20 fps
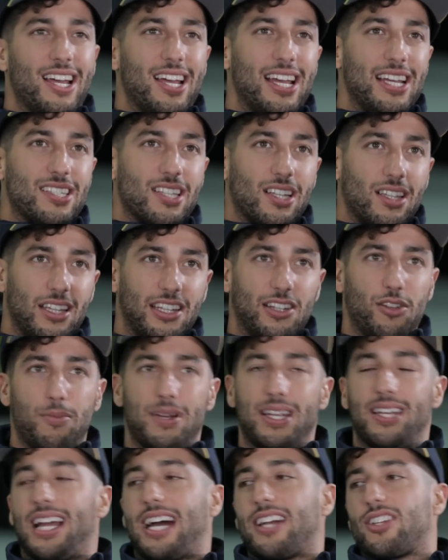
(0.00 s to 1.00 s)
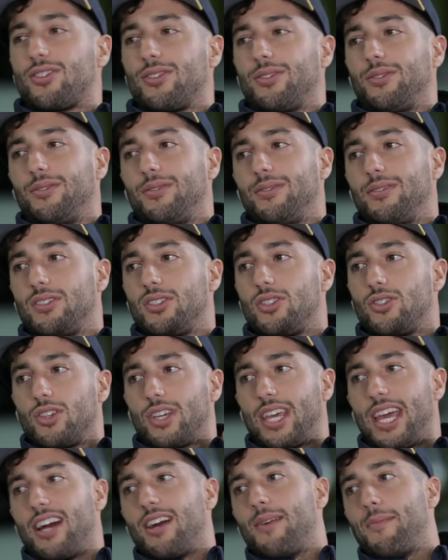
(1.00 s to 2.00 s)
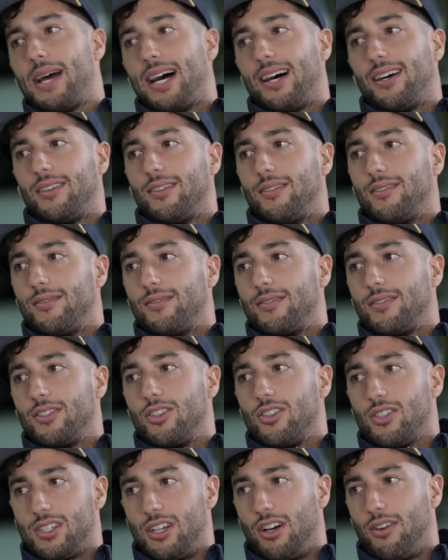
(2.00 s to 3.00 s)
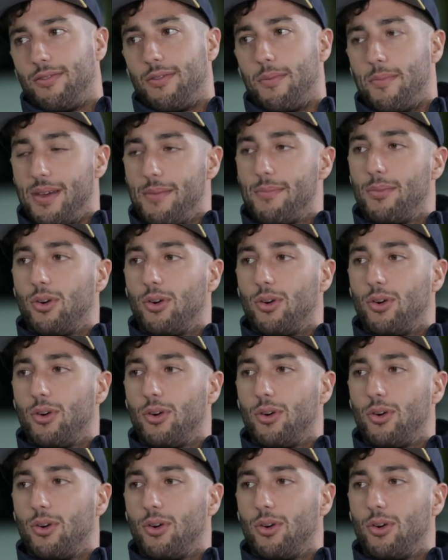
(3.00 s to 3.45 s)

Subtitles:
it's a little bit natural to care about yourself a bit